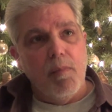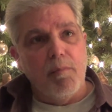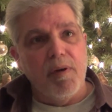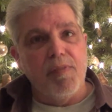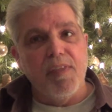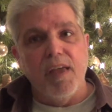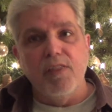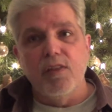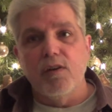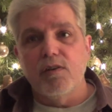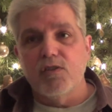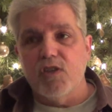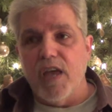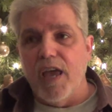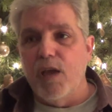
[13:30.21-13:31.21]
but then
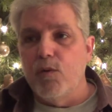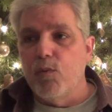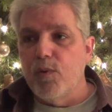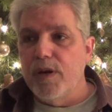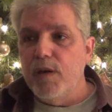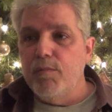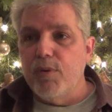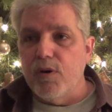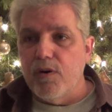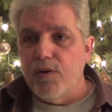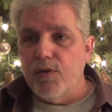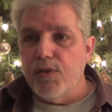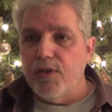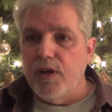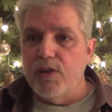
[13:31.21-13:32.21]
there's a
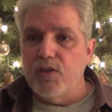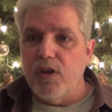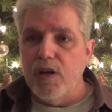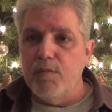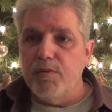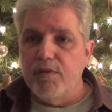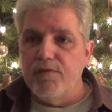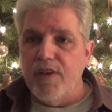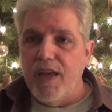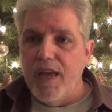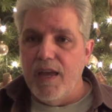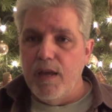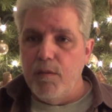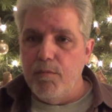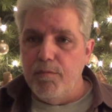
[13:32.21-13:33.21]
rebirth, a type of
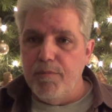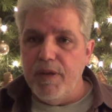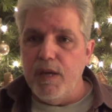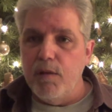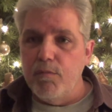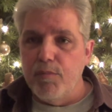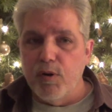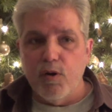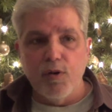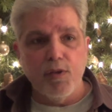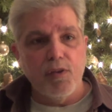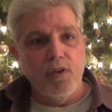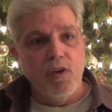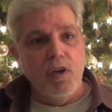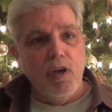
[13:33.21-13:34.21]
a being
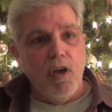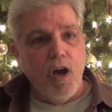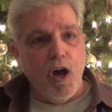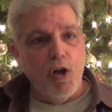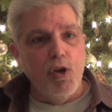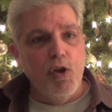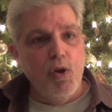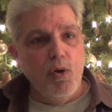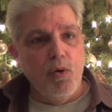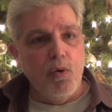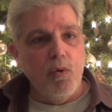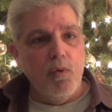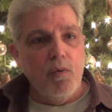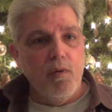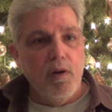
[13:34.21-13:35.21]
birthed
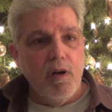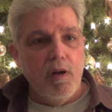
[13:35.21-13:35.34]
anew